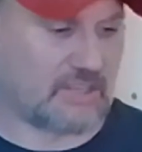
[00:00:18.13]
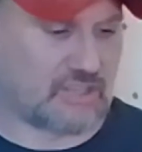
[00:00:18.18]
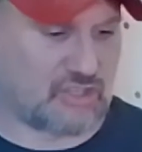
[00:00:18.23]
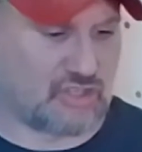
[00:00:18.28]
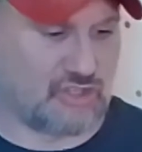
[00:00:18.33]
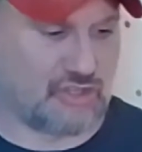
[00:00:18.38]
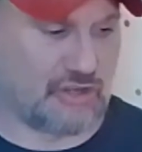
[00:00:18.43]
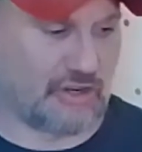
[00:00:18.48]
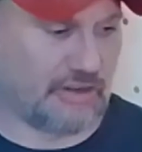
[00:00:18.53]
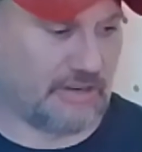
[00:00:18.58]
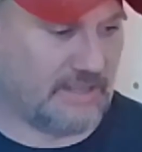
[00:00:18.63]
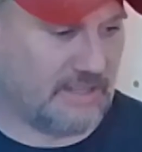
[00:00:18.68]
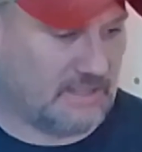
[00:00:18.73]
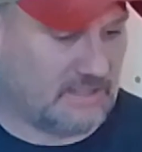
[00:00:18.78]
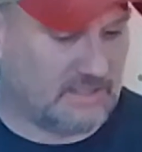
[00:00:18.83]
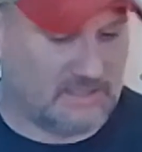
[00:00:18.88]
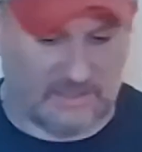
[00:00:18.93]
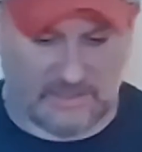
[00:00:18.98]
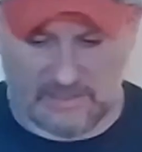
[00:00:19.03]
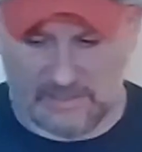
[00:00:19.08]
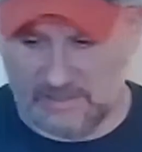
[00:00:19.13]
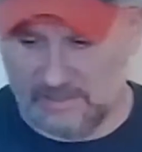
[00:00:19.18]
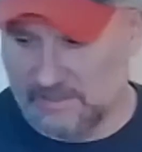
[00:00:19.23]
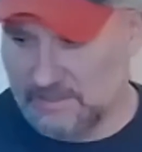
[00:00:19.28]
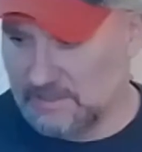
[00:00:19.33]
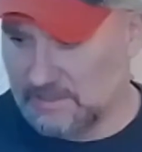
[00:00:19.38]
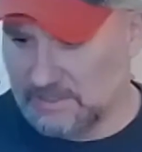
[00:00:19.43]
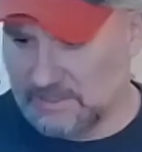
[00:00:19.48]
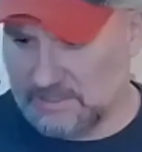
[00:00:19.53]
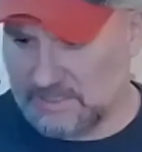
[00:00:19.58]
this journey
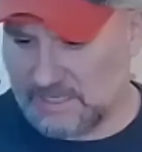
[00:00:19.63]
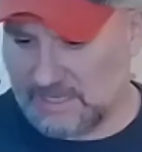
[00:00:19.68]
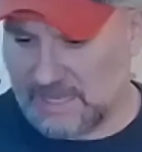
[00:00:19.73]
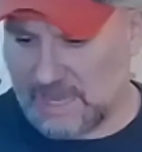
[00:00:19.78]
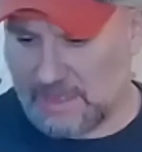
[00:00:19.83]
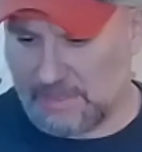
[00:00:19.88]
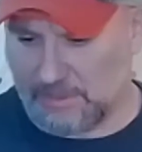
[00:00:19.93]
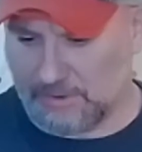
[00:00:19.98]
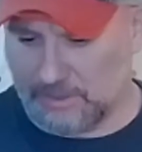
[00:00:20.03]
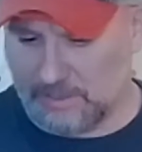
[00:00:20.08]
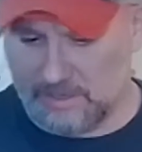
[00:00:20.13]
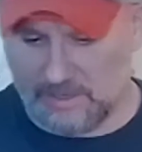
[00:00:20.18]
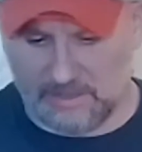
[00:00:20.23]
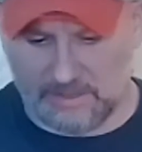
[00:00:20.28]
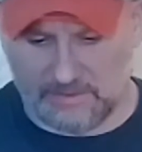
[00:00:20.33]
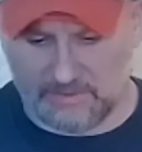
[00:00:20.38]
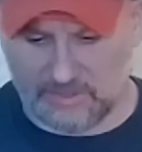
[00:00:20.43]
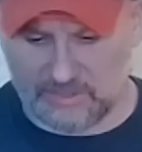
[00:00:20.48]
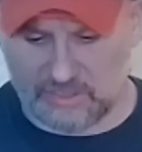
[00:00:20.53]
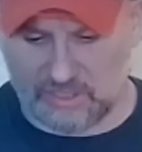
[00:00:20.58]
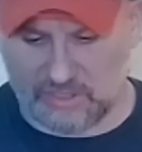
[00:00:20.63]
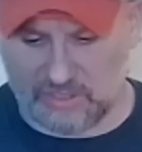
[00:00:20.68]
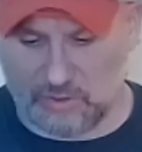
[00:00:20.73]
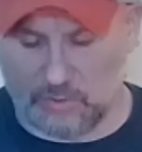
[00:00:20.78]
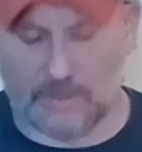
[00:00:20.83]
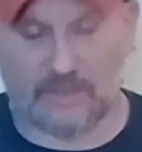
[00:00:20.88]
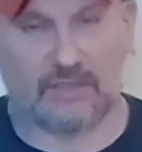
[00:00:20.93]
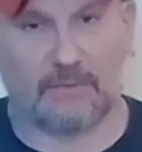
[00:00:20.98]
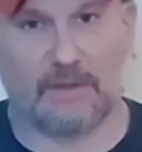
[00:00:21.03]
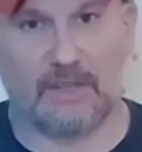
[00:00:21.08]
together. This is
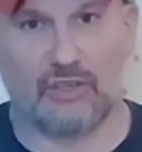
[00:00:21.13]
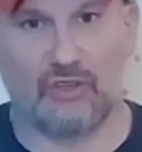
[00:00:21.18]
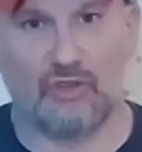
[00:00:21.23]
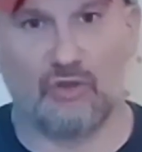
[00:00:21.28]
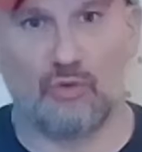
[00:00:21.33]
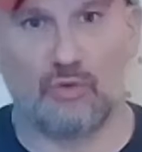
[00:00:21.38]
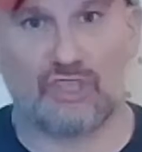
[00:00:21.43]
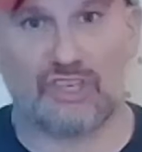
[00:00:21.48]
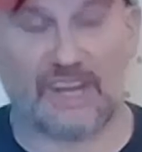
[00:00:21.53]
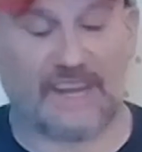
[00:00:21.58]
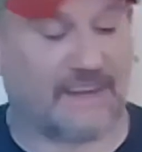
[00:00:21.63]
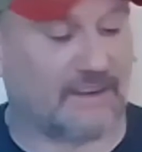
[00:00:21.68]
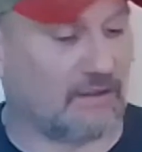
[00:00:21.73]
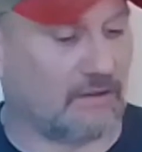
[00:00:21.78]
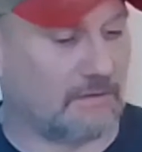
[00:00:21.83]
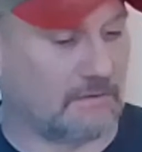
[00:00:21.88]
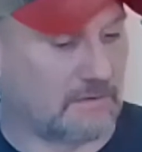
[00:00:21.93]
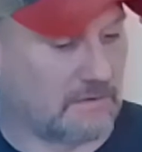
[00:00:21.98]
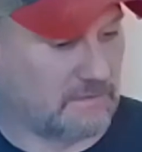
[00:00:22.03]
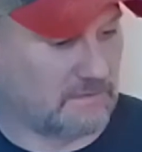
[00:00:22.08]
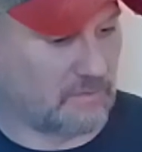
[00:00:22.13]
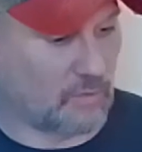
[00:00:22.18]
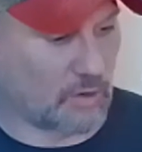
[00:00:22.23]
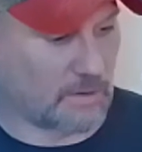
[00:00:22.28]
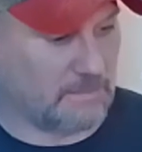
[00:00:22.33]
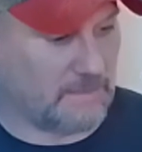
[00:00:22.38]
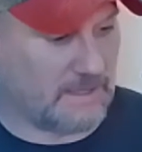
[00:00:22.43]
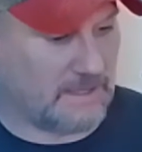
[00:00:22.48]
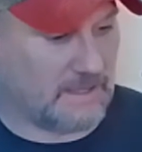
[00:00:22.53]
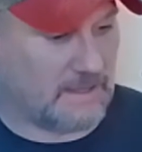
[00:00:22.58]
going to be a new channel
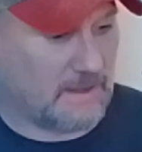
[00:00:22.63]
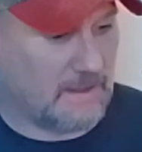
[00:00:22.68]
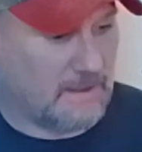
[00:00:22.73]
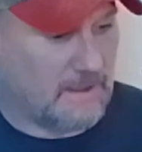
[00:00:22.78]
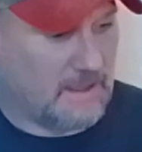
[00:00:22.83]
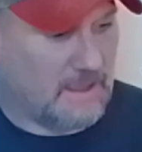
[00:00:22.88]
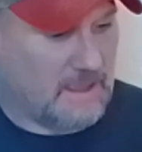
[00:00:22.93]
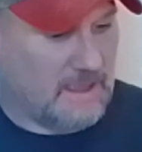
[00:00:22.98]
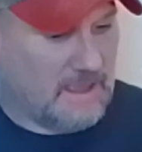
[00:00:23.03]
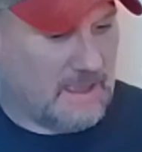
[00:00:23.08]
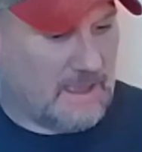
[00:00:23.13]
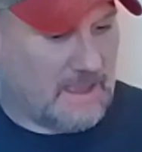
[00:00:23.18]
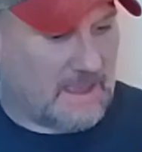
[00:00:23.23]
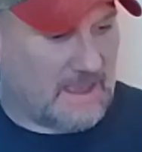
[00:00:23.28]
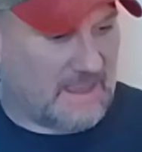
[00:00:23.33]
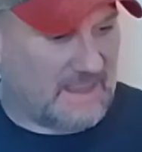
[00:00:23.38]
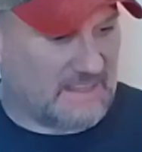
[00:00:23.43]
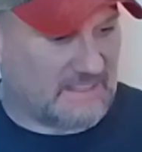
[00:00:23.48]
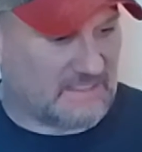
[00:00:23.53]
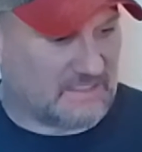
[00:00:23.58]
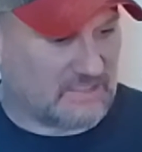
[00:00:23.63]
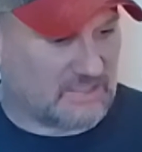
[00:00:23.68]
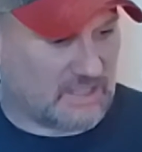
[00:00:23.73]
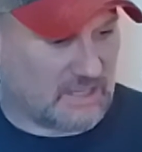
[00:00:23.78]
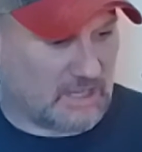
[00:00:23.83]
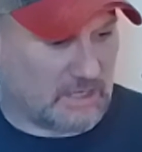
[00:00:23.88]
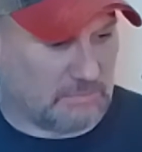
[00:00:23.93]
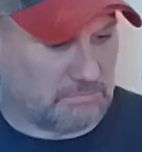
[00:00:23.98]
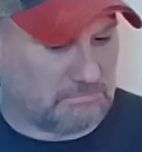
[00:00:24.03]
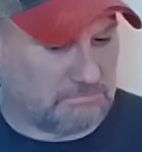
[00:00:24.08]
for me, and
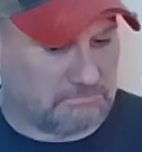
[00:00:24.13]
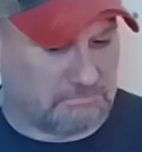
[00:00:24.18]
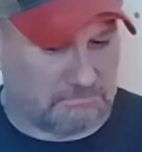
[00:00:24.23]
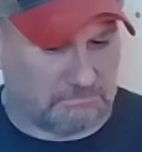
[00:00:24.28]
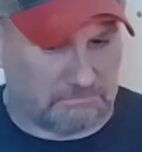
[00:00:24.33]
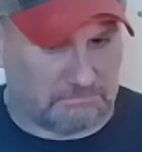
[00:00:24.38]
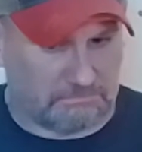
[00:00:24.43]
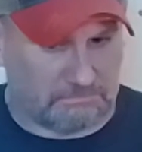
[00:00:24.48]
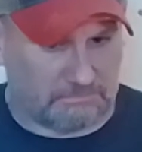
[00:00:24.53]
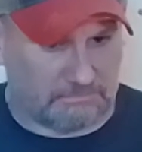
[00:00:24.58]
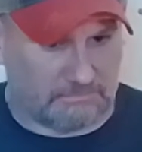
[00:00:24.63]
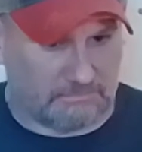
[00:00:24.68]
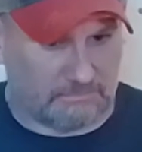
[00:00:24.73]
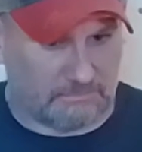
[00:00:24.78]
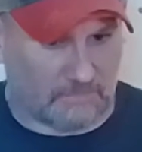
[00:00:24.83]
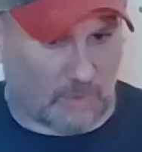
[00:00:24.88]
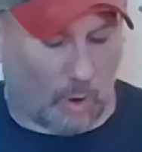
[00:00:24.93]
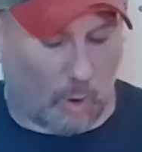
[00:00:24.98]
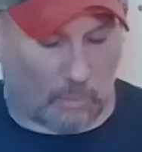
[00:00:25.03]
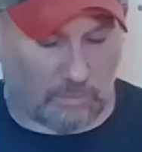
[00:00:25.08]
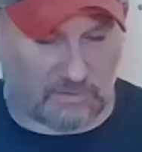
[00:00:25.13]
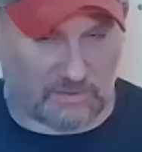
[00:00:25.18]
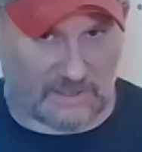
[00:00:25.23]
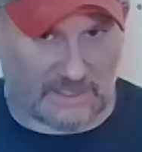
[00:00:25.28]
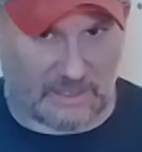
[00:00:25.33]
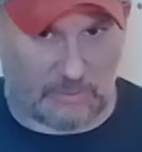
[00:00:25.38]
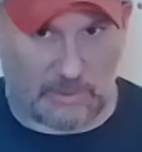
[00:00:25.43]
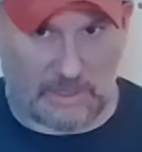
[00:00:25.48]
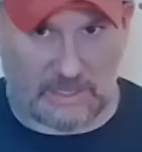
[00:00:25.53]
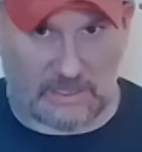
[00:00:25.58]

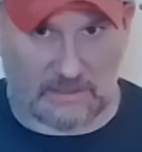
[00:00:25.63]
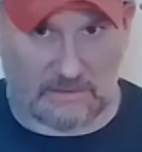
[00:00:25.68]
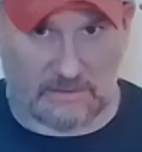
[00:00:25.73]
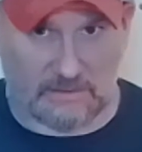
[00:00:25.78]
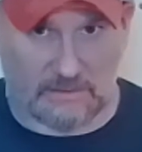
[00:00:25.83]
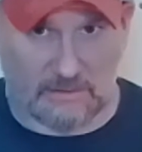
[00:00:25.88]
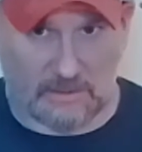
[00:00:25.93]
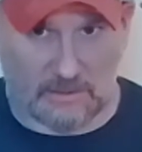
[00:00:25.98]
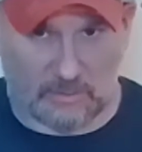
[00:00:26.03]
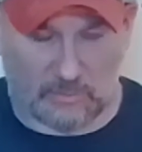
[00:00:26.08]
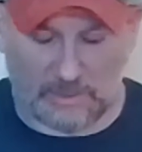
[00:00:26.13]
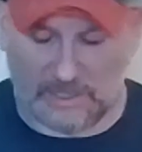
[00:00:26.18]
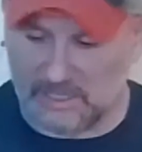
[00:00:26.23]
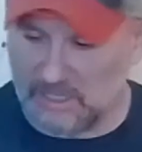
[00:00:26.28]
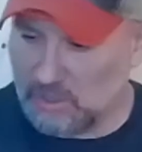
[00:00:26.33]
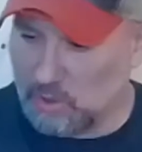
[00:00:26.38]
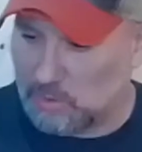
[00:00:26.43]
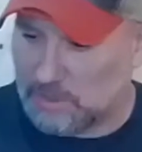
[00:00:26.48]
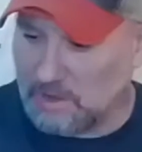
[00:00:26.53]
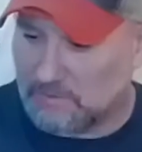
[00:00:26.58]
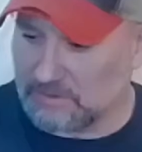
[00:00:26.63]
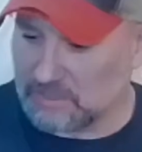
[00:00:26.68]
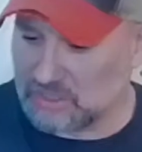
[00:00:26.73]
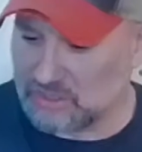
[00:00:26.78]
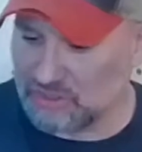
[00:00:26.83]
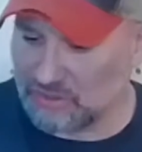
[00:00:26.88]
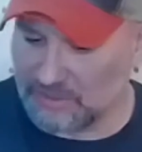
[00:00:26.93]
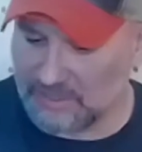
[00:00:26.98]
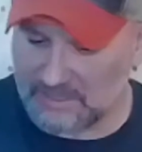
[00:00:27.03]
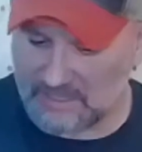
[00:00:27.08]
hopefully we can go down this
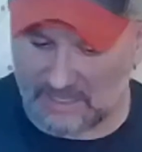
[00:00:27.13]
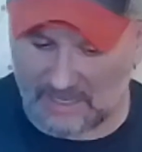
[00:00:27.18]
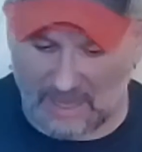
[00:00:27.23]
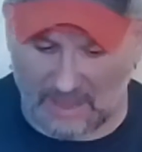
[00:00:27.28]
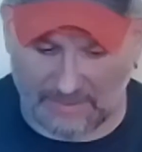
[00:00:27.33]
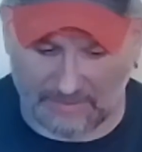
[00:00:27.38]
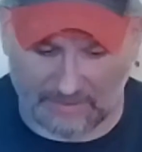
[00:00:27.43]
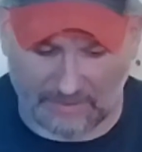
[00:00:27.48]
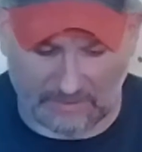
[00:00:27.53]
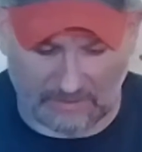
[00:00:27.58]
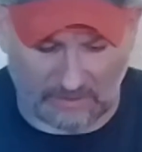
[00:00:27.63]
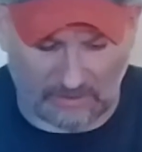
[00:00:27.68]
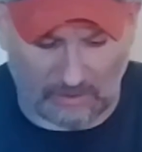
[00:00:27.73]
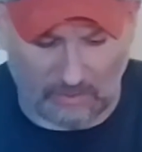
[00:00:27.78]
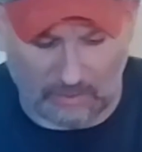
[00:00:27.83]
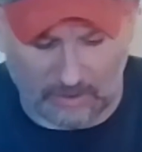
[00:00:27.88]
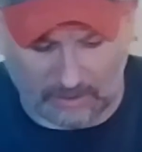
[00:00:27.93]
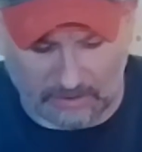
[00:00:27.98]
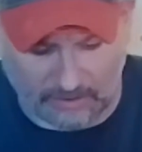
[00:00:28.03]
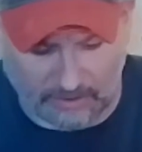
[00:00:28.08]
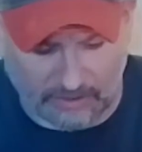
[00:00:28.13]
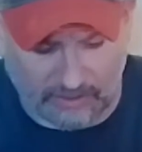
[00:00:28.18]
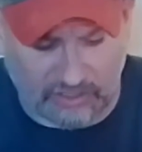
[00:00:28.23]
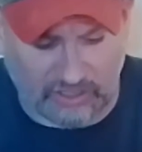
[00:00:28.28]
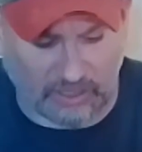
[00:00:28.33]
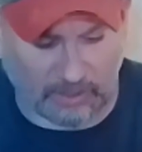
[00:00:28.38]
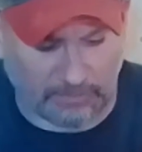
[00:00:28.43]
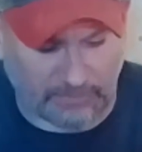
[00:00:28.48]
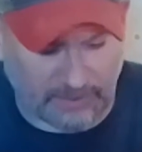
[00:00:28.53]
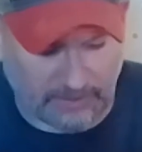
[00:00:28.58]
journey together, and you can learn
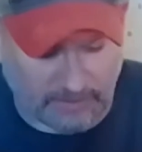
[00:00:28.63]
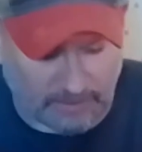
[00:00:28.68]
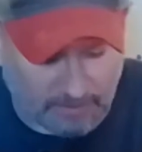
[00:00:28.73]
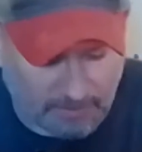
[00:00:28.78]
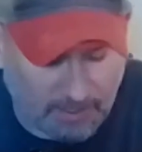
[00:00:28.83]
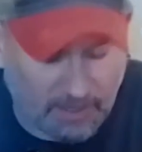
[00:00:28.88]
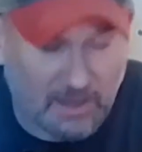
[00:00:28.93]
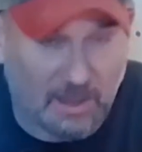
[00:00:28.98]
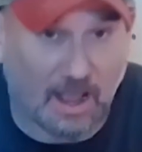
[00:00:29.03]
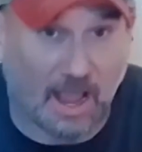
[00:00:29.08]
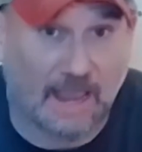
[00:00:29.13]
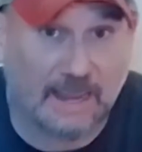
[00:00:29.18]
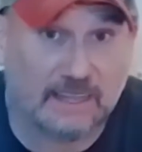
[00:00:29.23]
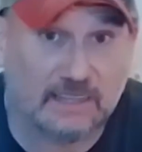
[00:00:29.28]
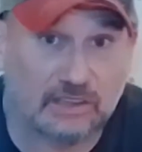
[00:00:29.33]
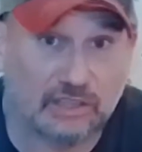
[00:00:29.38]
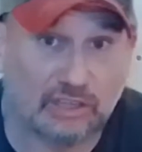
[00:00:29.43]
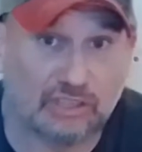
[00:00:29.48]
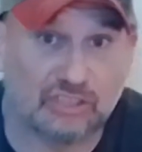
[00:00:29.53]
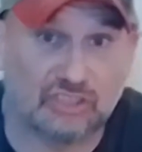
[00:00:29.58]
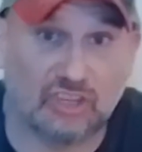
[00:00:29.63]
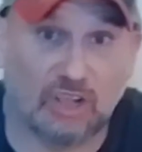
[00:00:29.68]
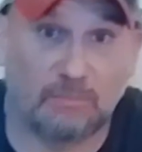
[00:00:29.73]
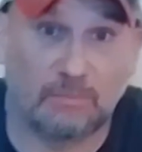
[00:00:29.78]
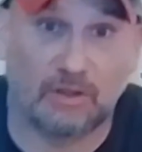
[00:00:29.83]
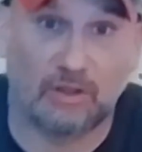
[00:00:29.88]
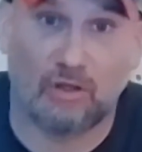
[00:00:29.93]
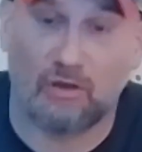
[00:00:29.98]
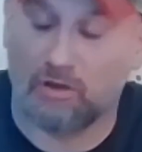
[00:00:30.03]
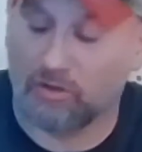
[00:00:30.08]
something, and I can learn
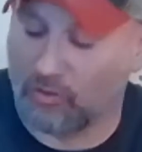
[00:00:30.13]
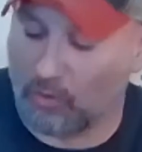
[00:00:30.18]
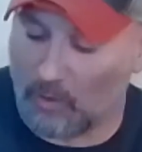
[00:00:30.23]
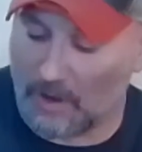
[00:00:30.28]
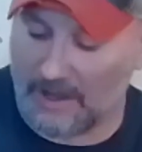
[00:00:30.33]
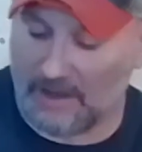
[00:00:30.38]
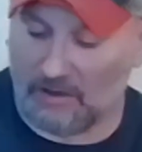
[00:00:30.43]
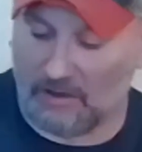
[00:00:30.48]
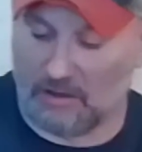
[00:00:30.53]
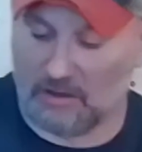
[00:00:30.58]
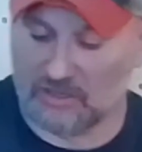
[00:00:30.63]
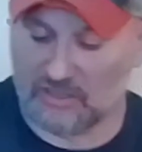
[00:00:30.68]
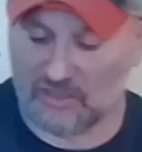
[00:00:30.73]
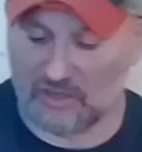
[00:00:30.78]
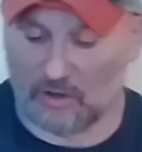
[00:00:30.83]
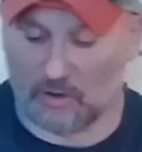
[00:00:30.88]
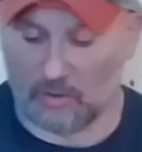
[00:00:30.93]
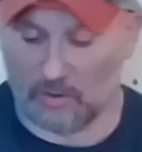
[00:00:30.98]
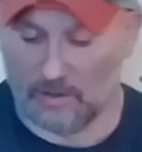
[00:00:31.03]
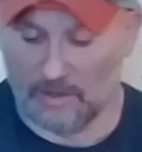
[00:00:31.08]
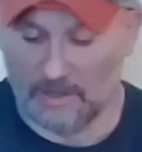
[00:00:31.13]
something along the way also.